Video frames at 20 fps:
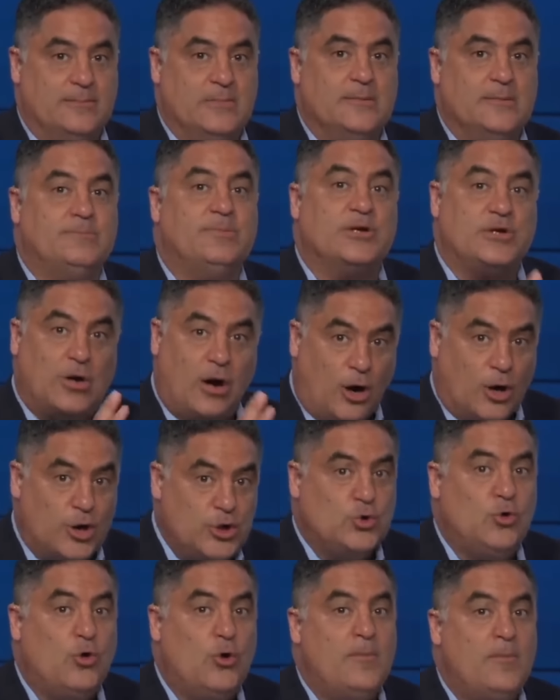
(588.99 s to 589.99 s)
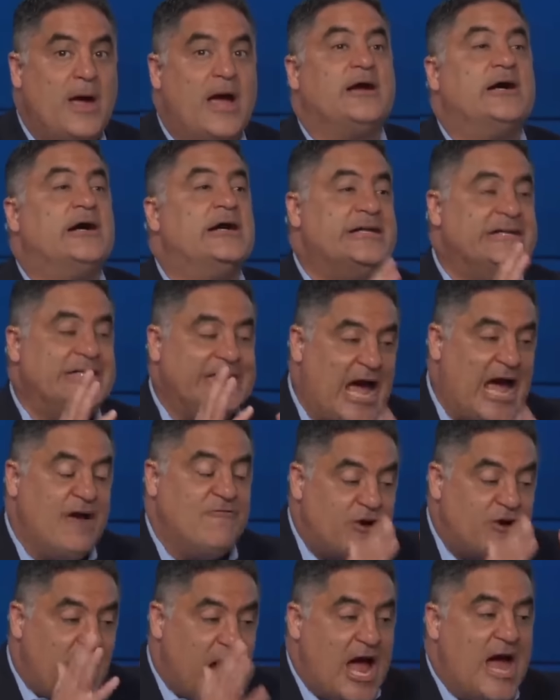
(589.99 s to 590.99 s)
but hardcore MAGA
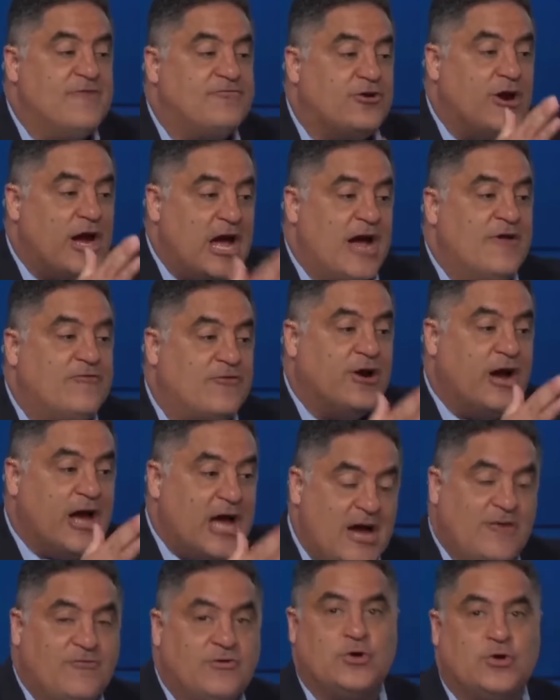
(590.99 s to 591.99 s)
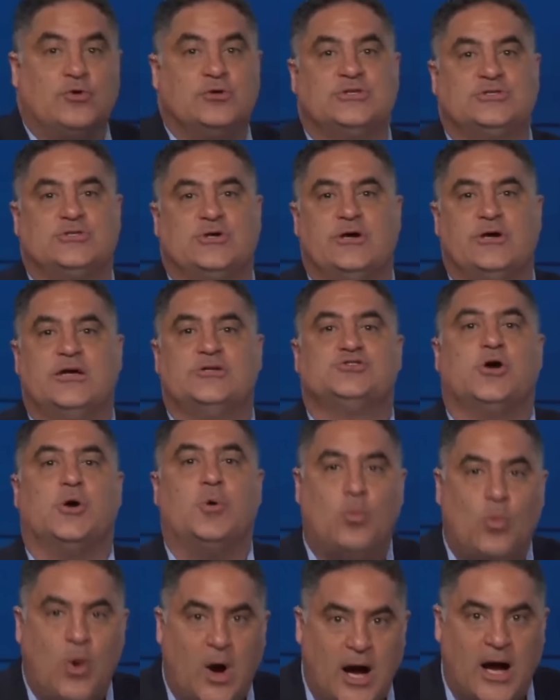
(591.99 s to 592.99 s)
never, ever, ever, ever going to turn on
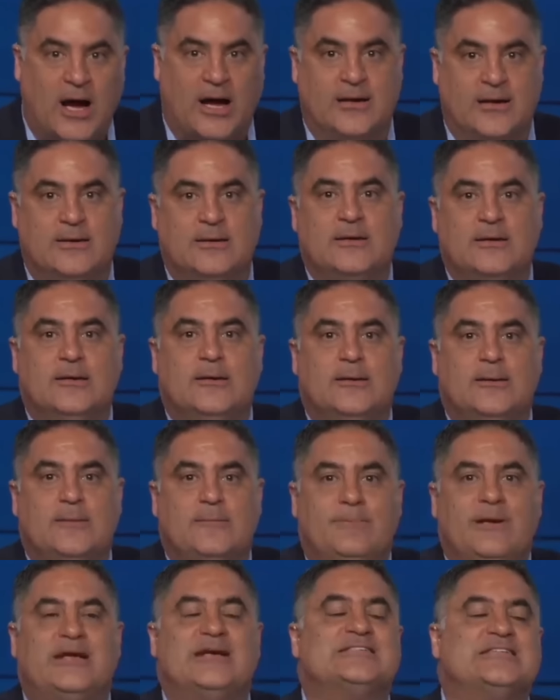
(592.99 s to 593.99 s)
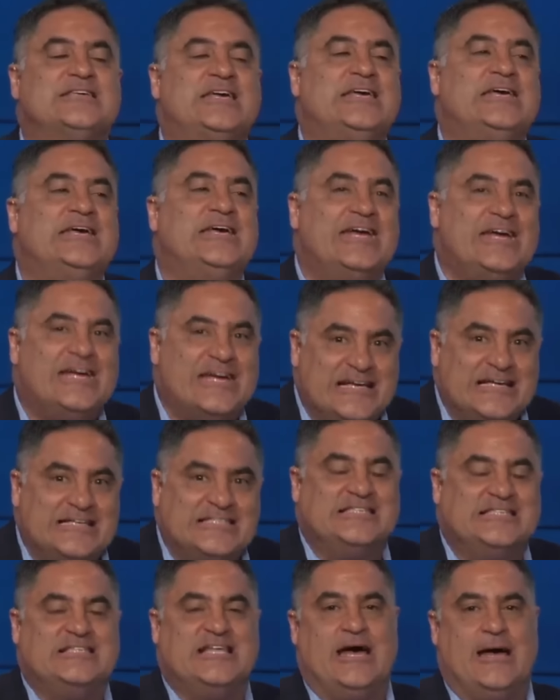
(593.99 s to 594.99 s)
Trump. Why? Because he
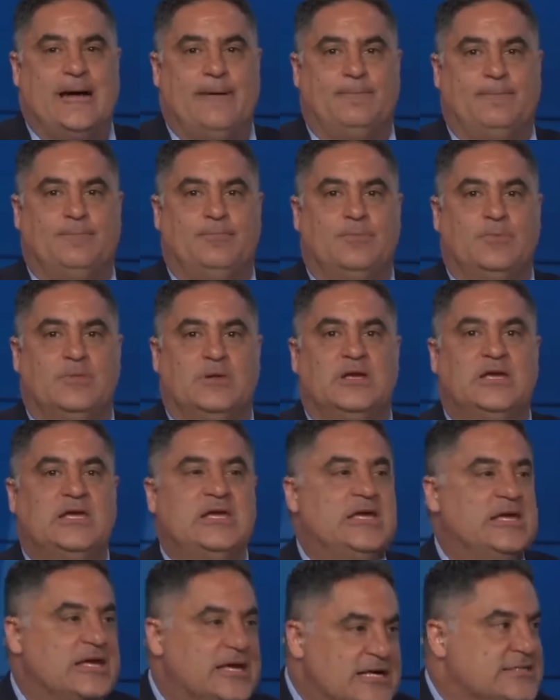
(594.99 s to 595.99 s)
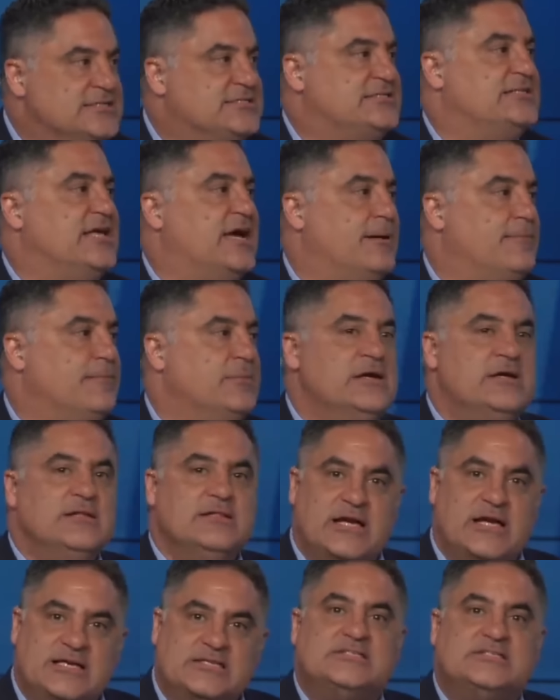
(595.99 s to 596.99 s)
is them. He is them.
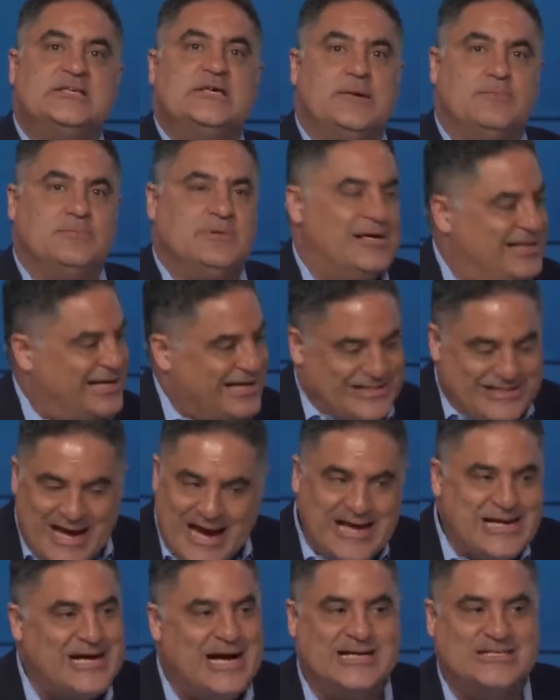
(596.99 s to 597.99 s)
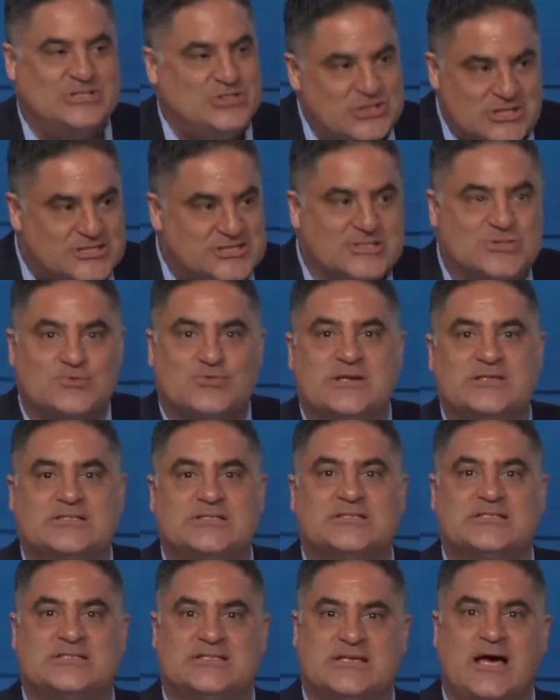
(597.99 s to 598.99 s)
They see him, they're like, that guy's just as
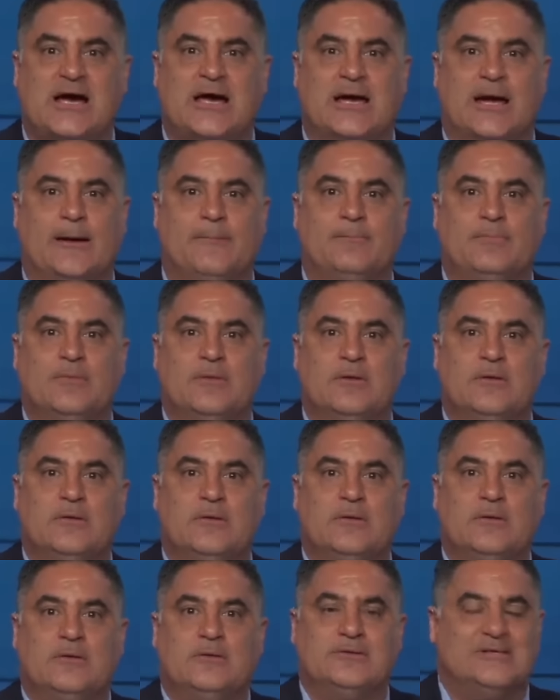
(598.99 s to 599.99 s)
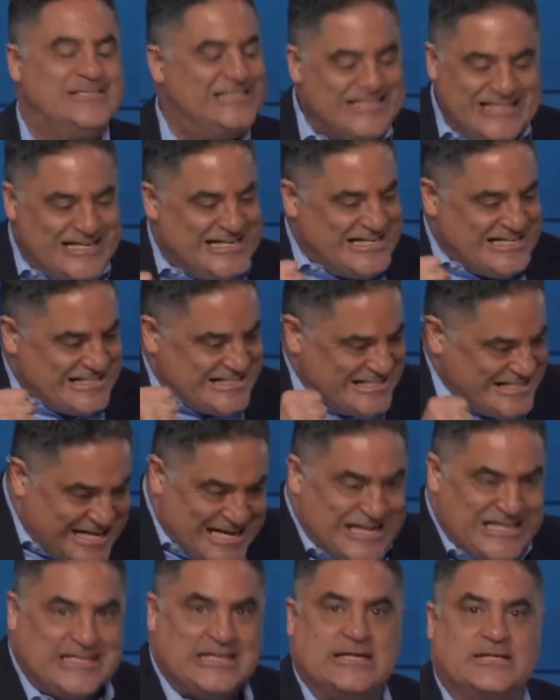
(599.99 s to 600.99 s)
racist as I am. Ah, I
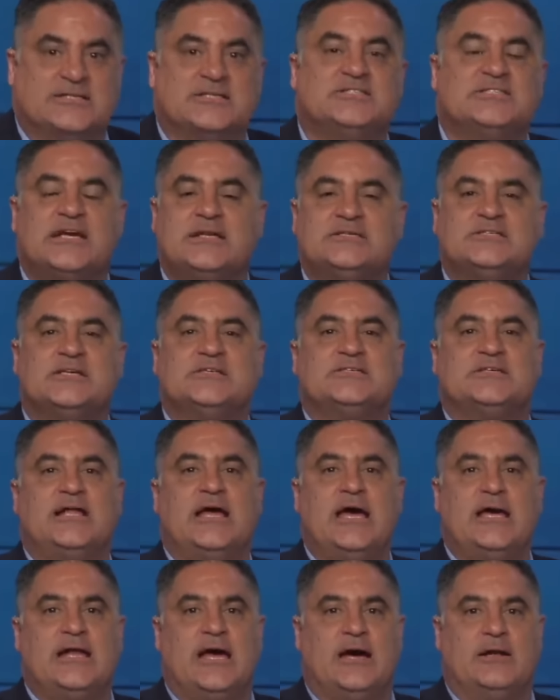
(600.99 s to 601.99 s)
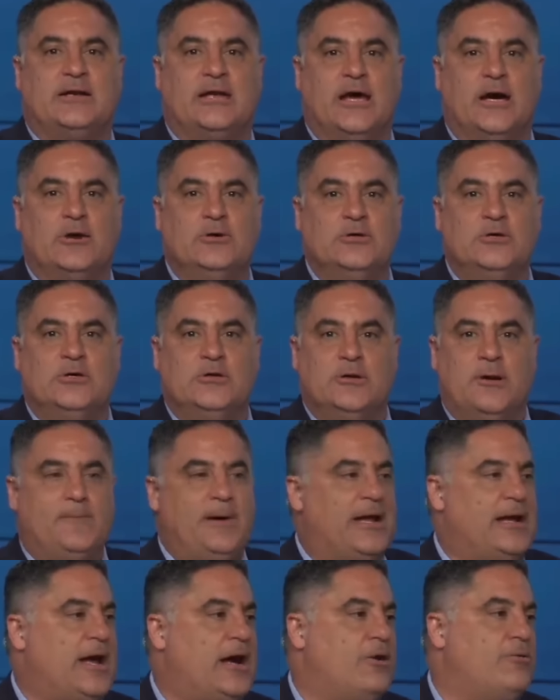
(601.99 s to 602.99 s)
like it. DeSantis has an ad out now
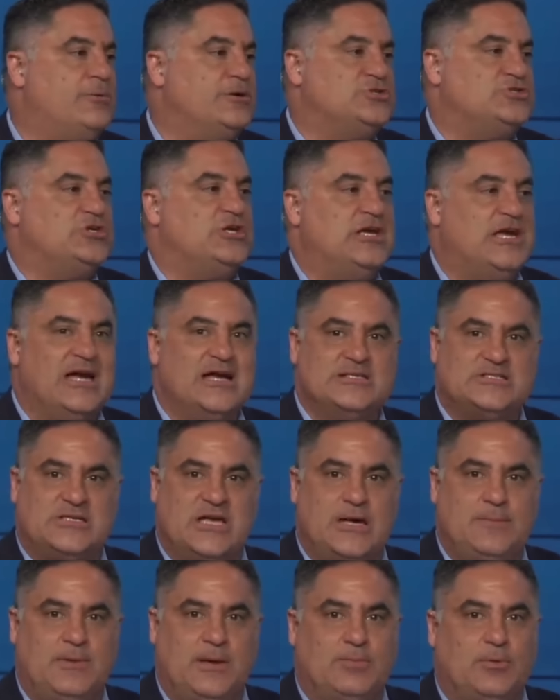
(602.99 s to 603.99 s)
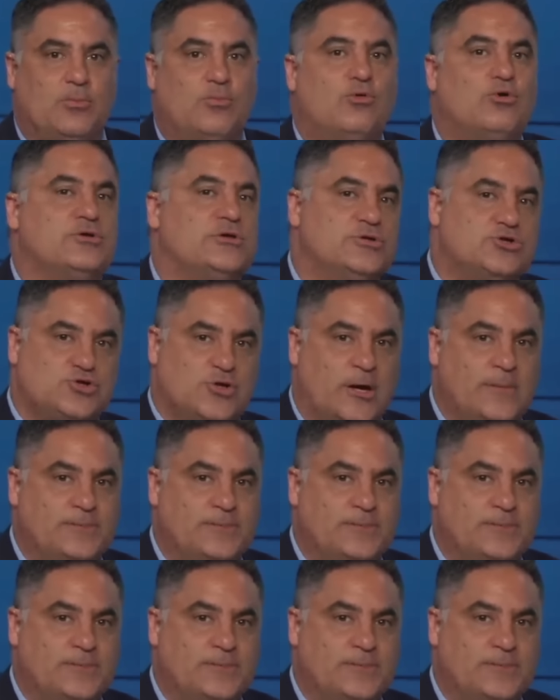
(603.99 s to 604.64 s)
about how much he hates gay people more than Trump